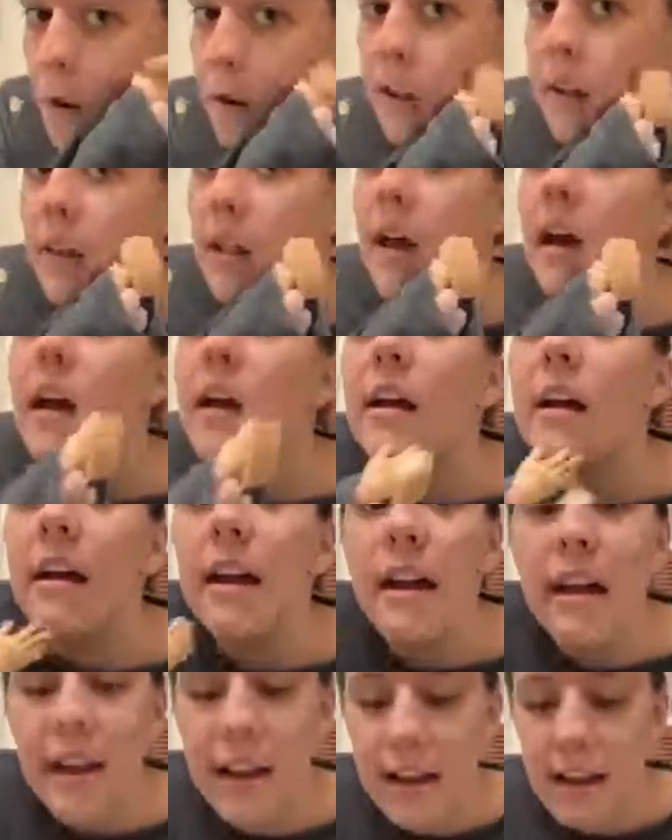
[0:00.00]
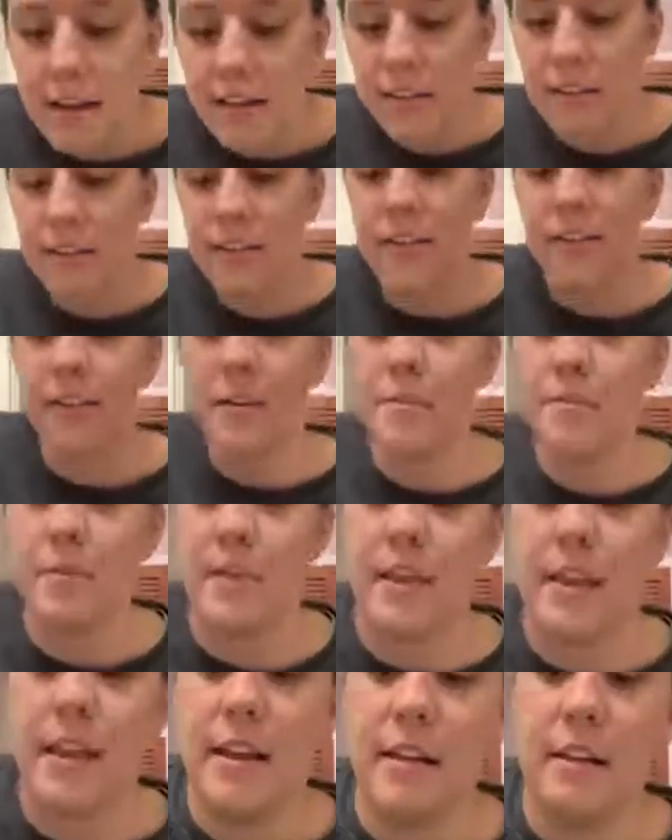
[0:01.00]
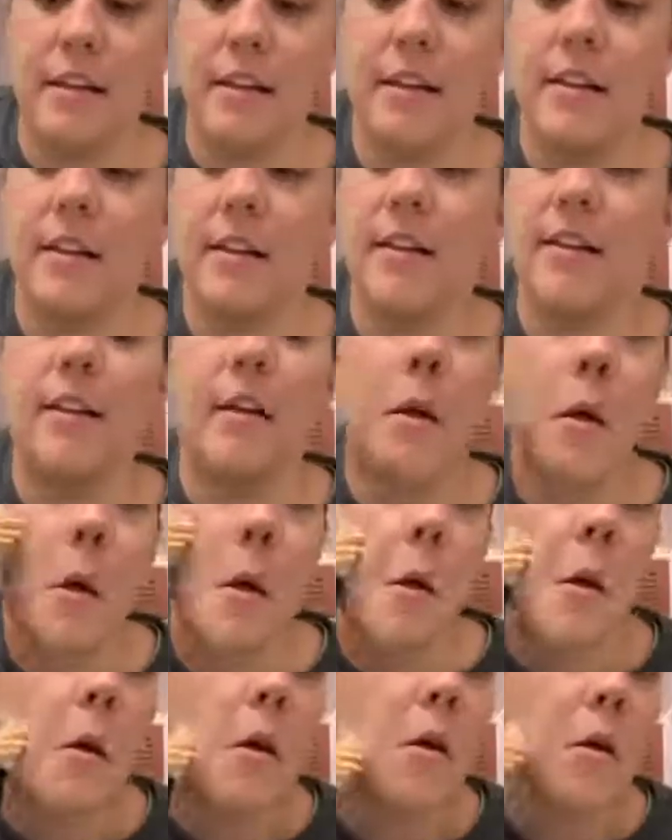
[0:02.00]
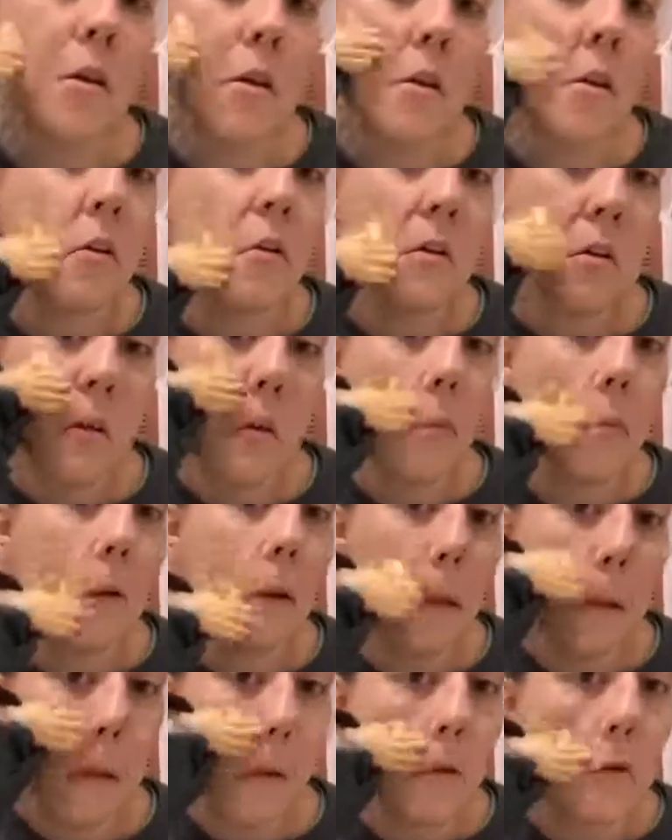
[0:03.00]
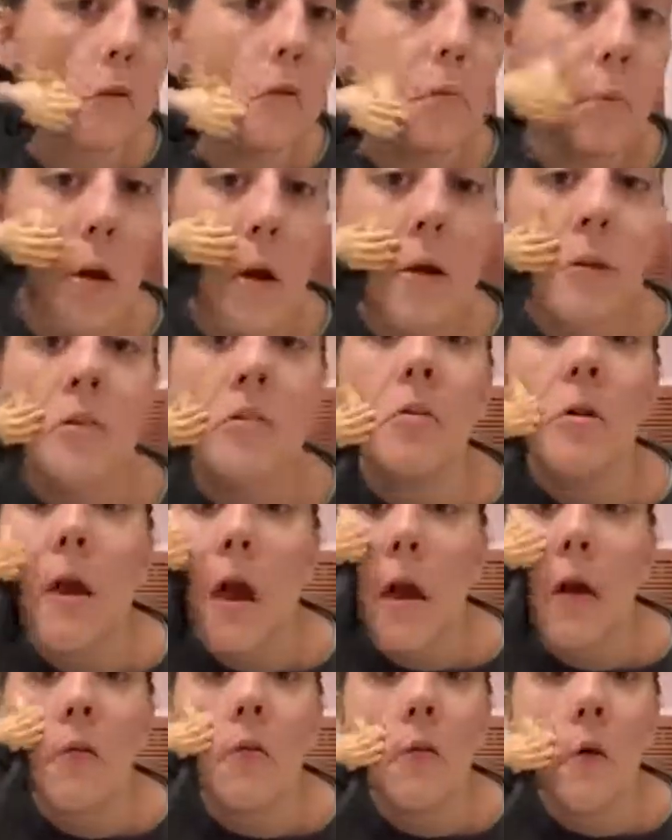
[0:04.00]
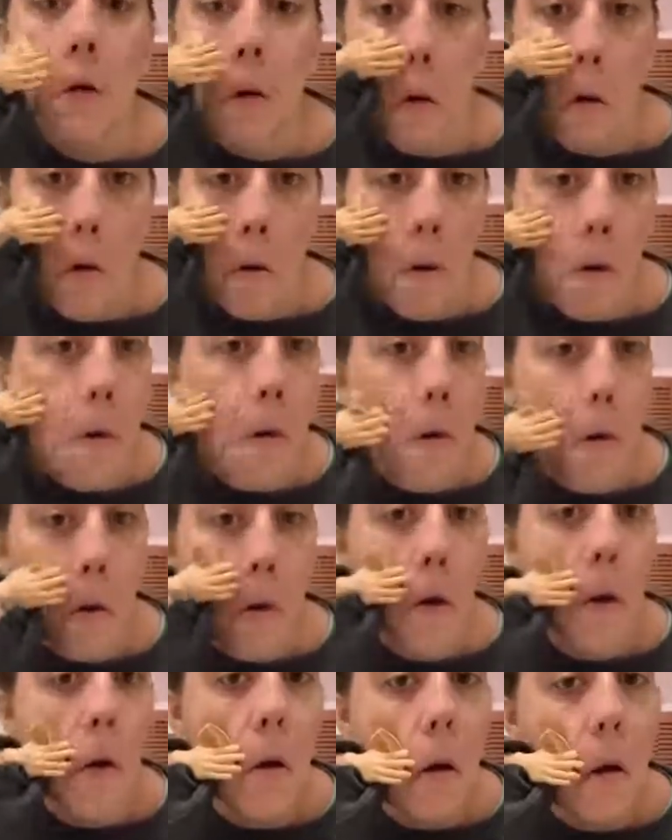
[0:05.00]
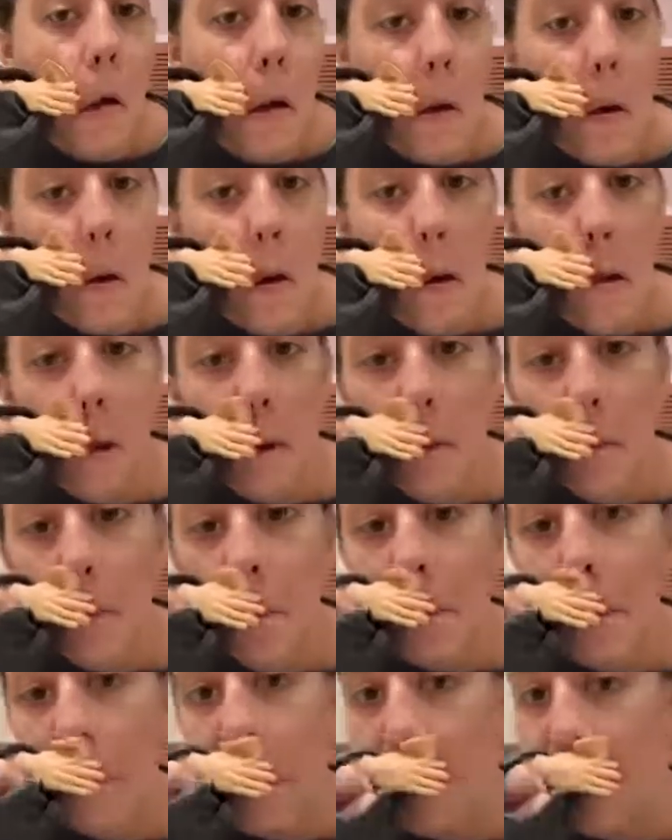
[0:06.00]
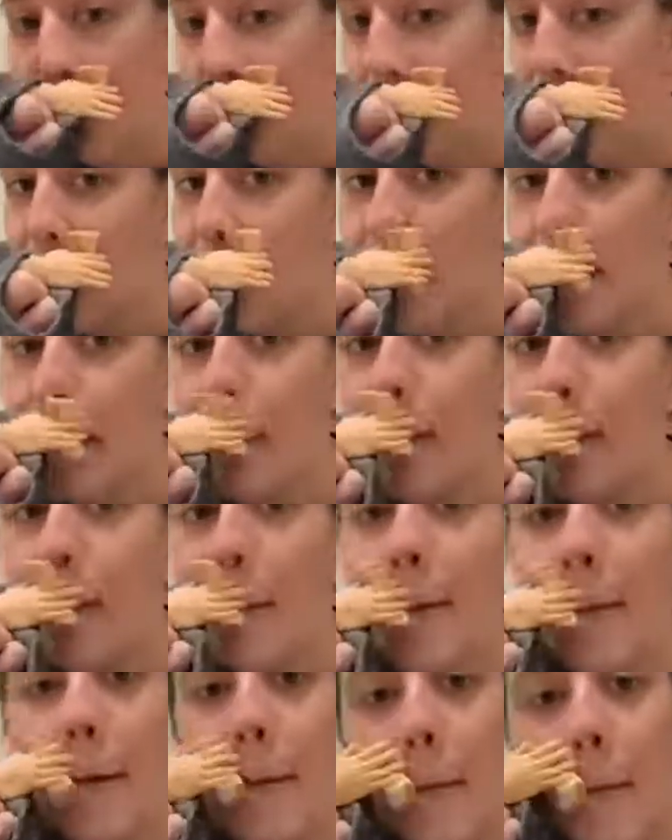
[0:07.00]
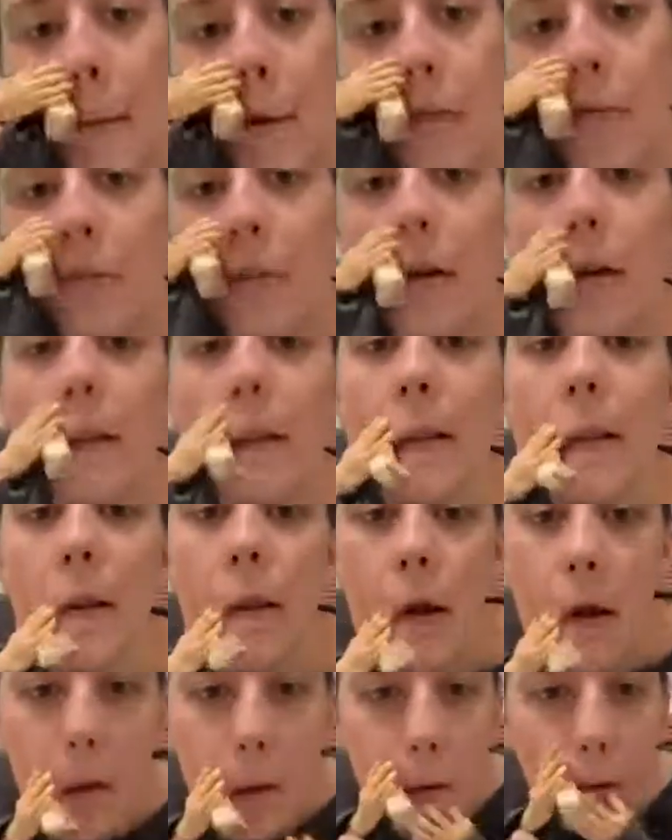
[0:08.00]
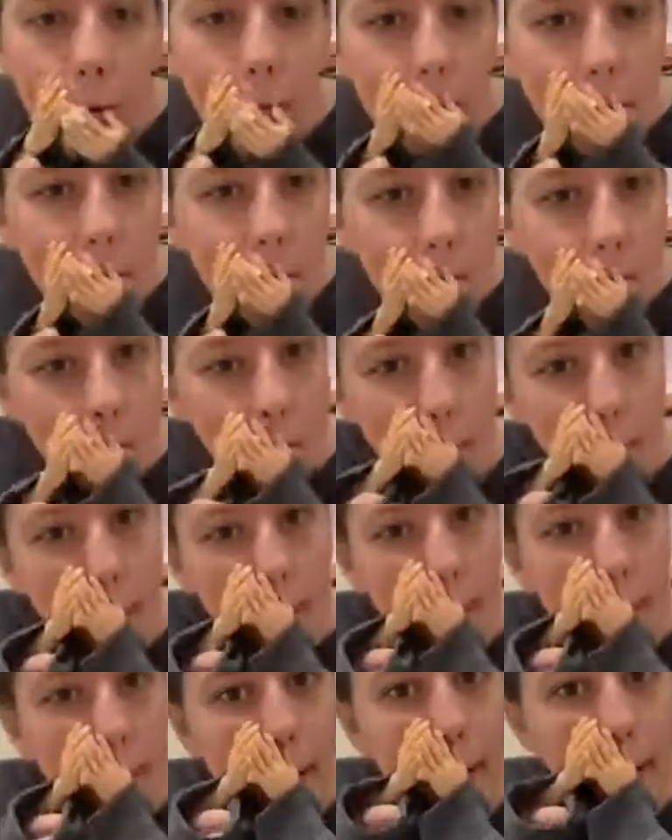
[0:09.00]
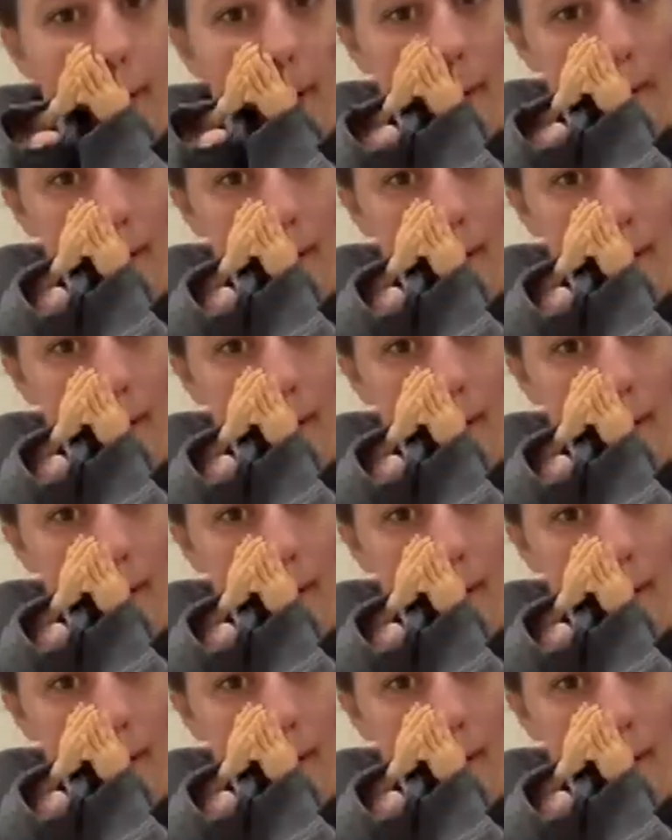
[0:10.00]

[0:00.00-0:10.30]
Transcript: That is something. Slippery little sponge we have here. Put it on. Don't forget the nose, maybe.